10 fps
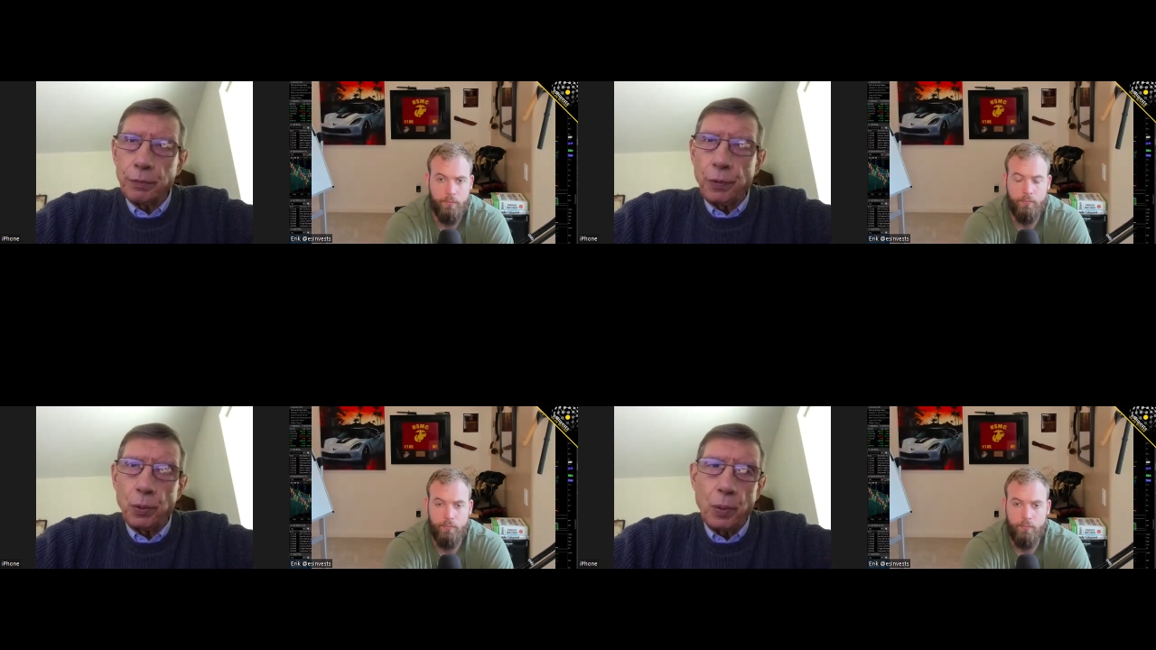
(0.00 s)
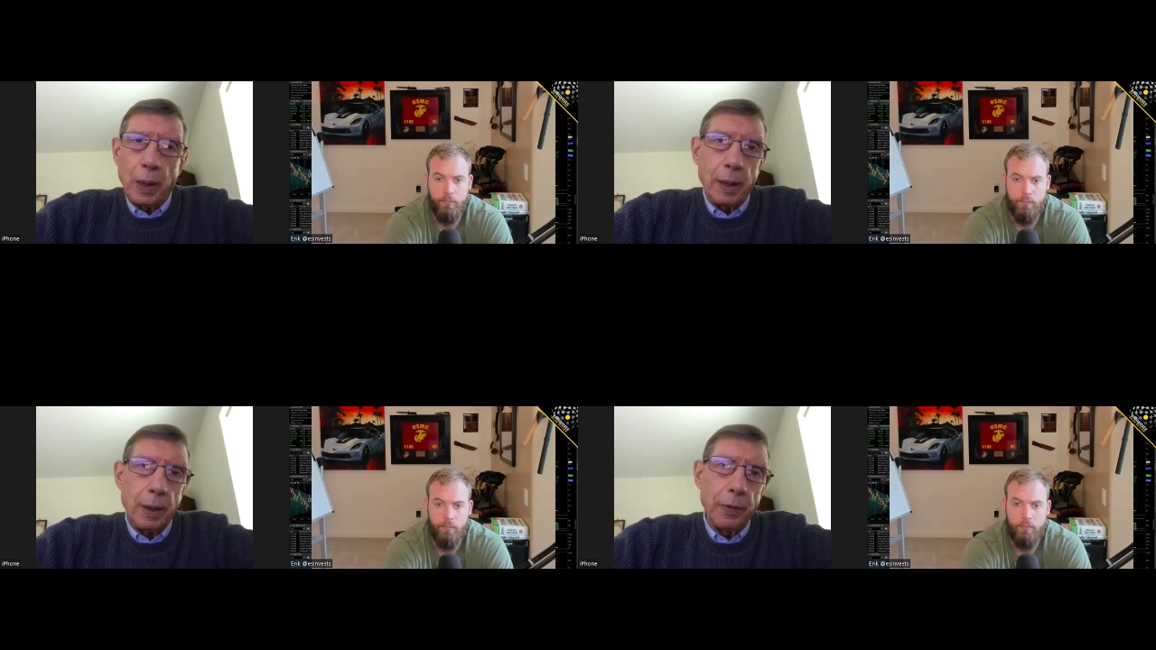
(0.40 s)
Speaker 1: full
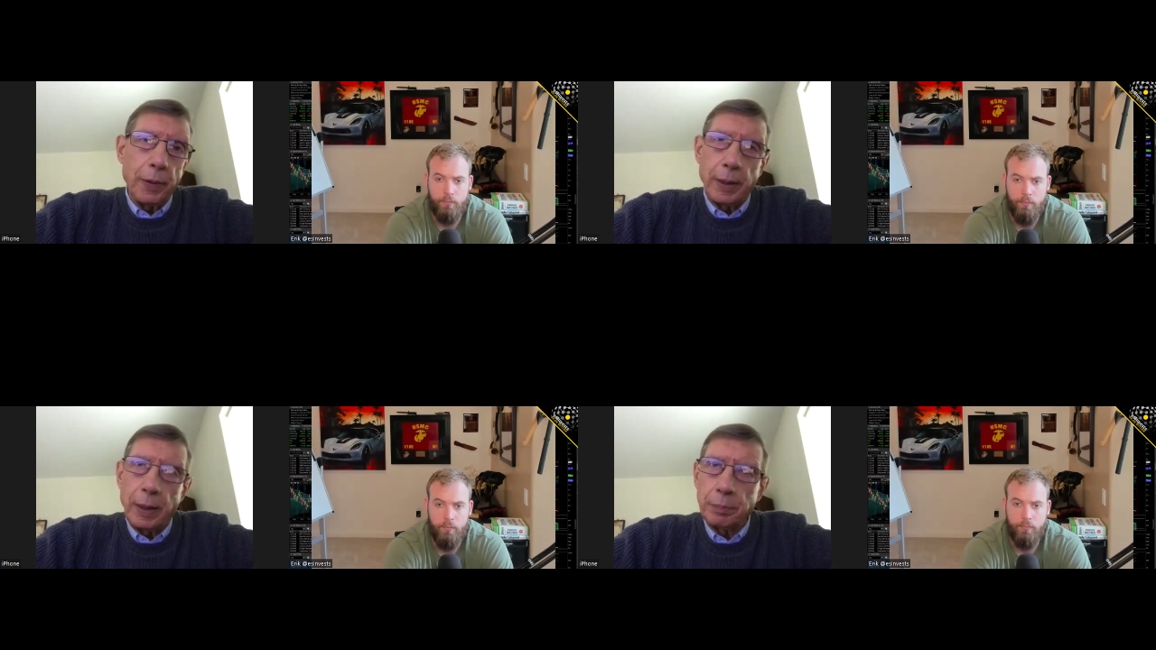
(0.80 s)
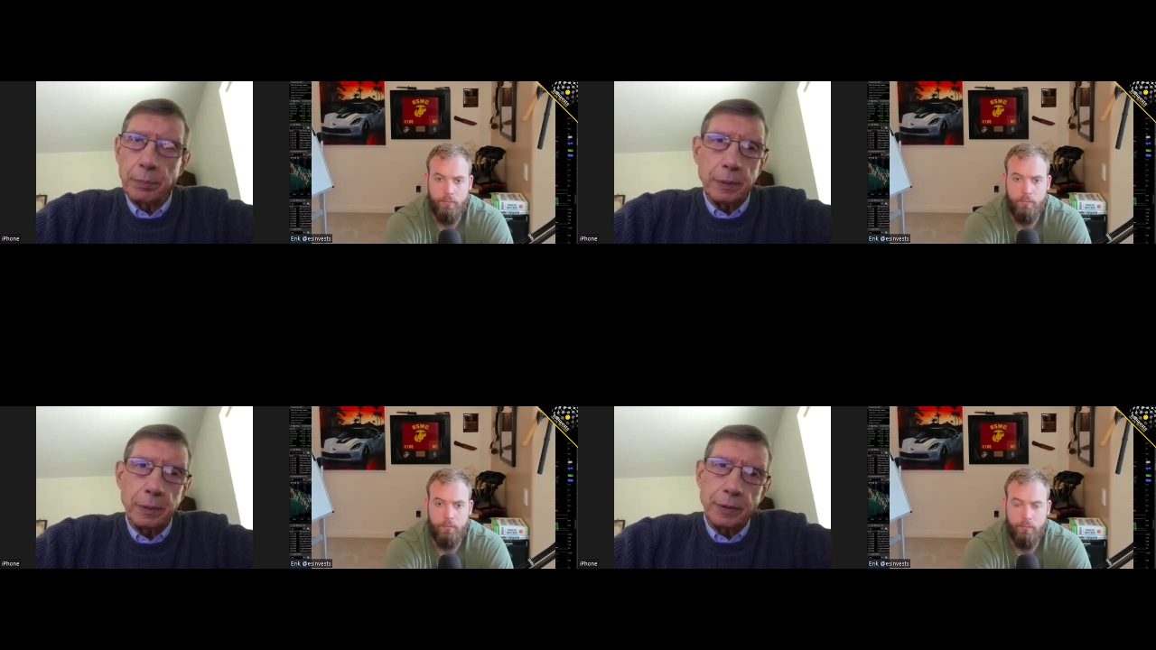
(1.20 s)
well that I'm
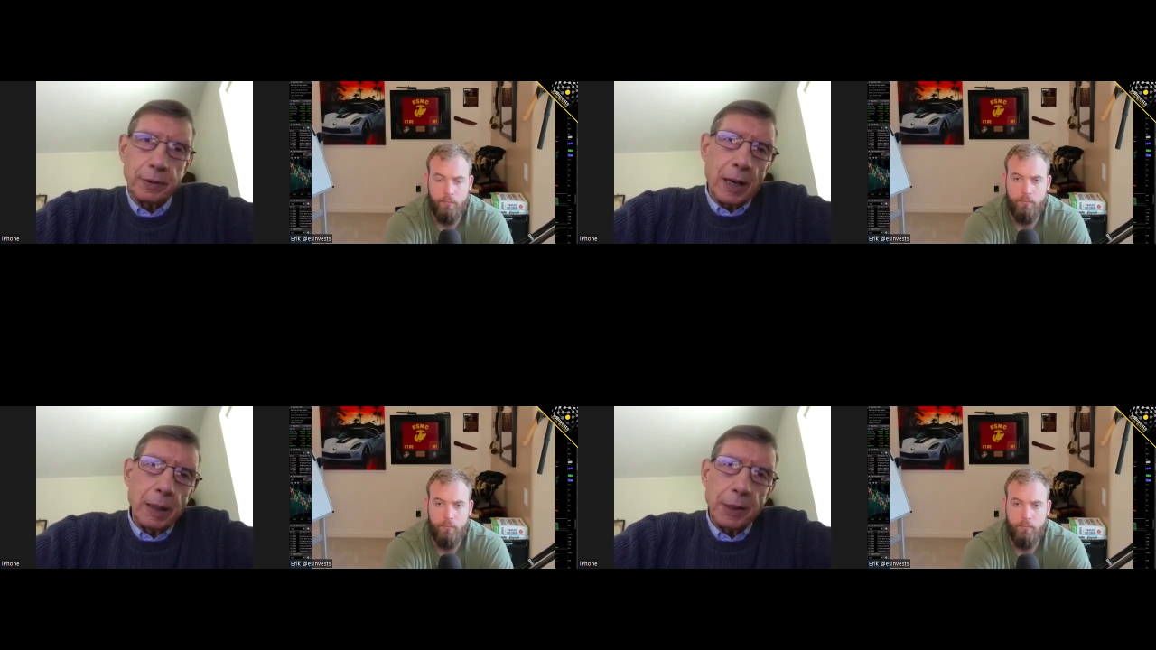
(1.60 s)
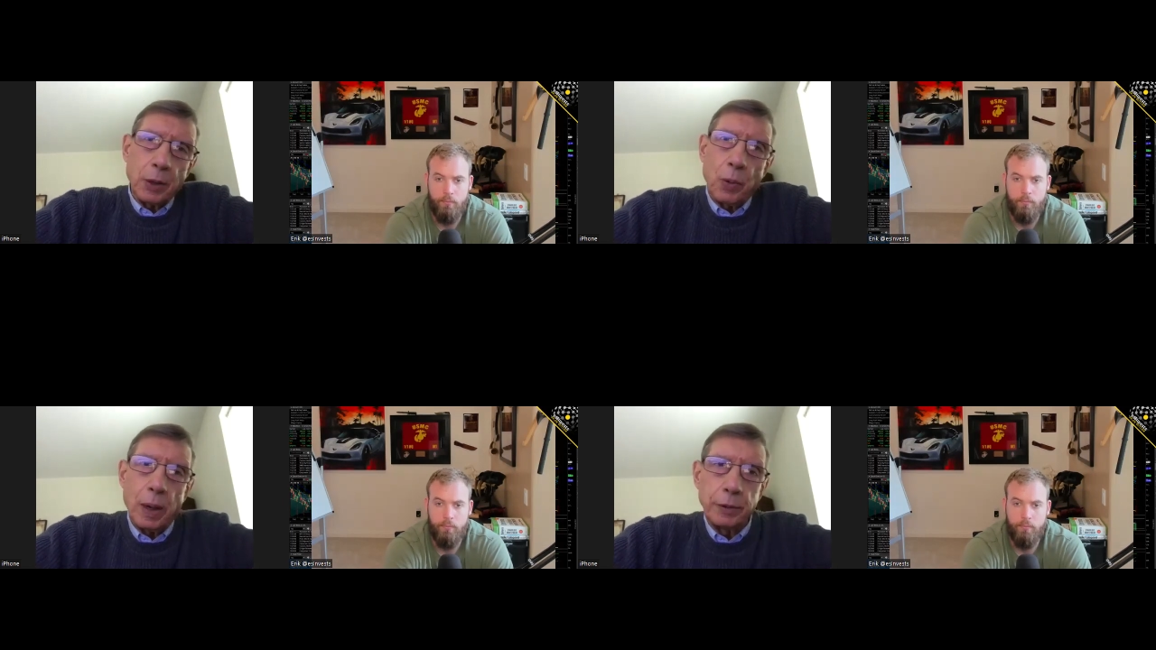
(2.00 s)

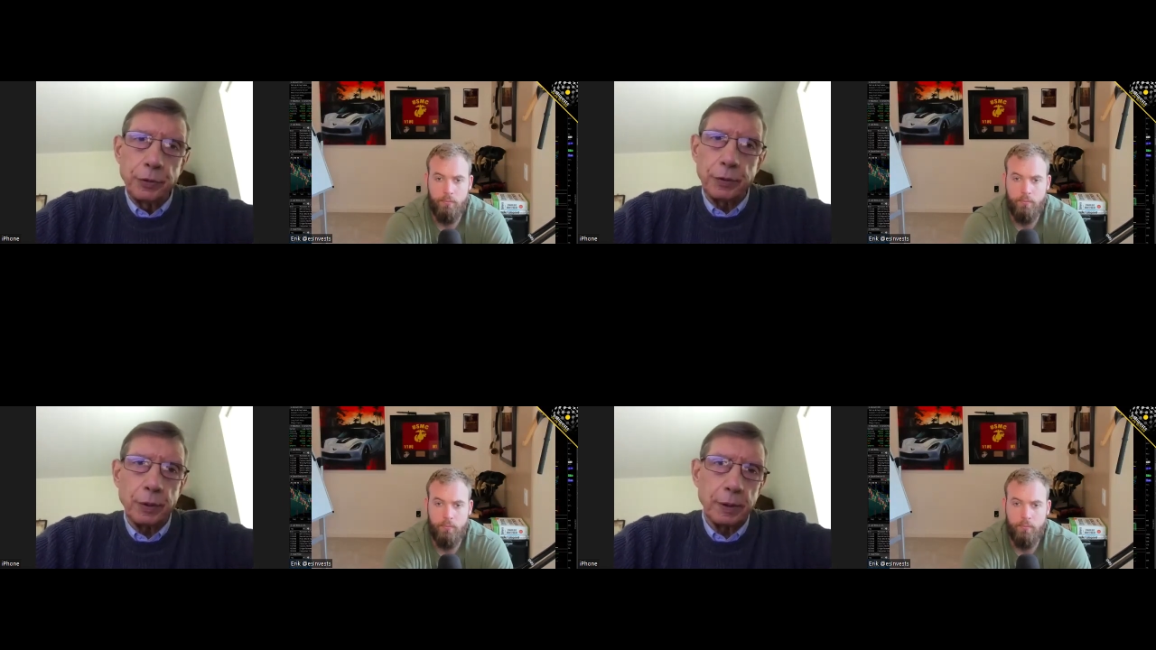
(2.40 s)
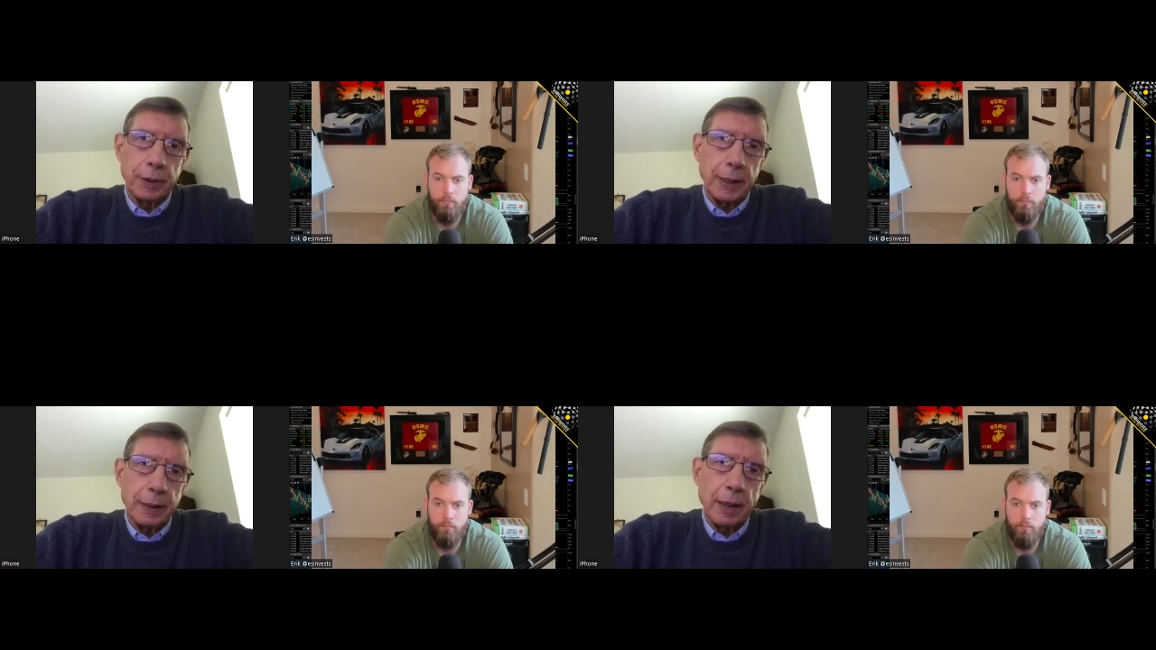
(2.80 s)
timing wise it's going
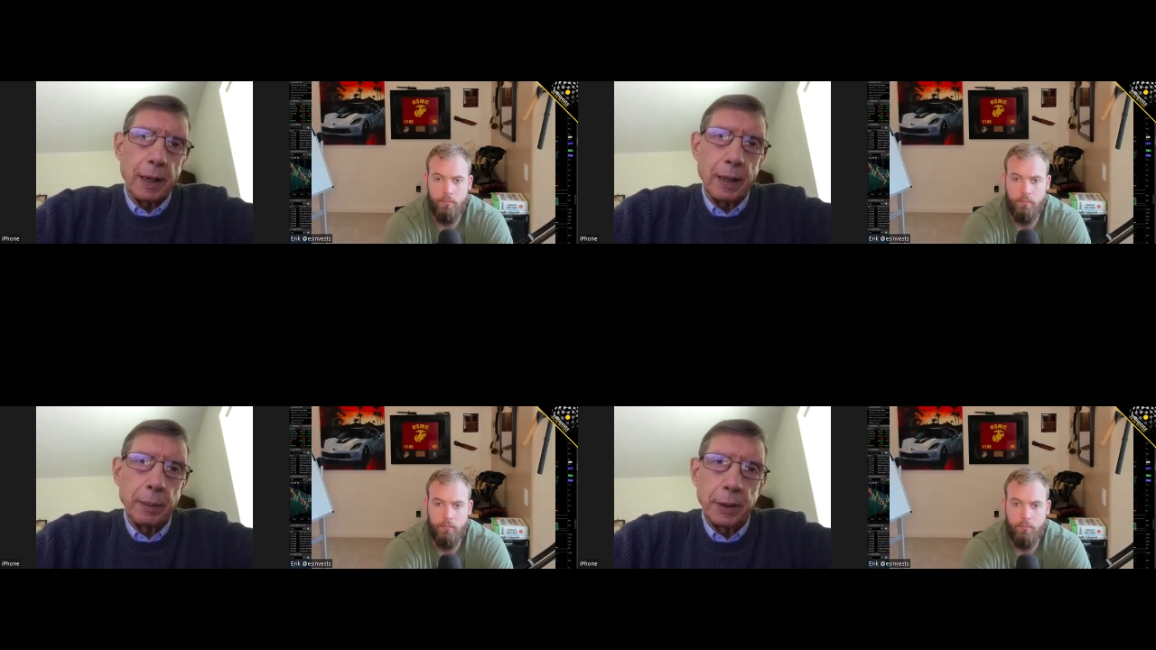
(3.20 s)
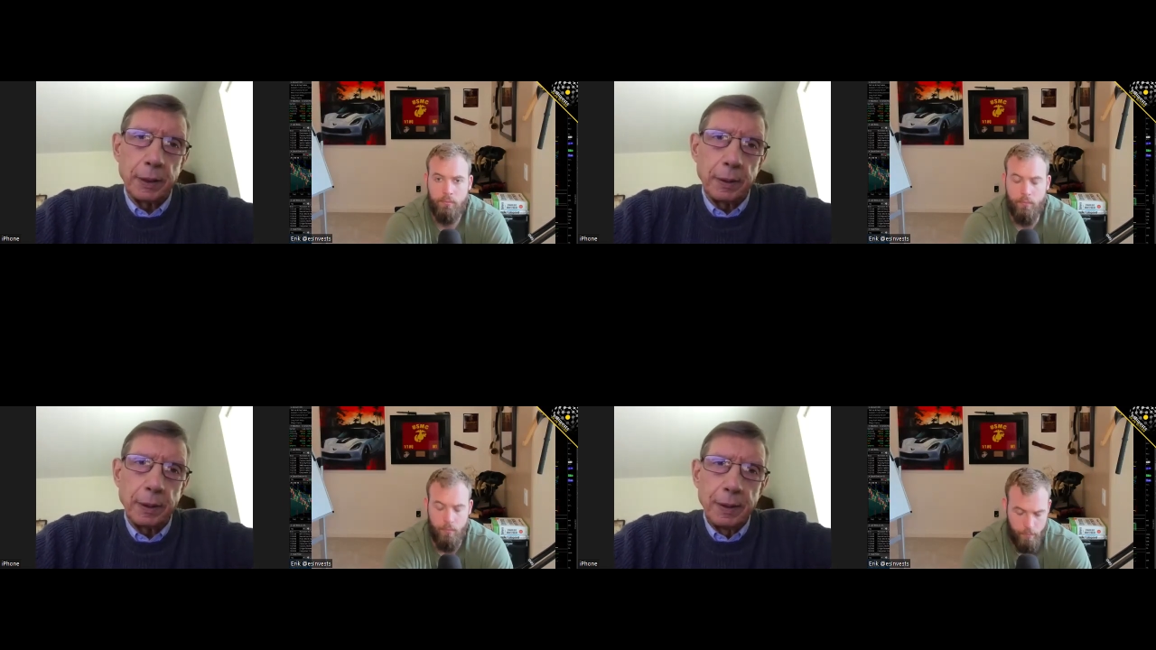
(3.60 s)
to take time and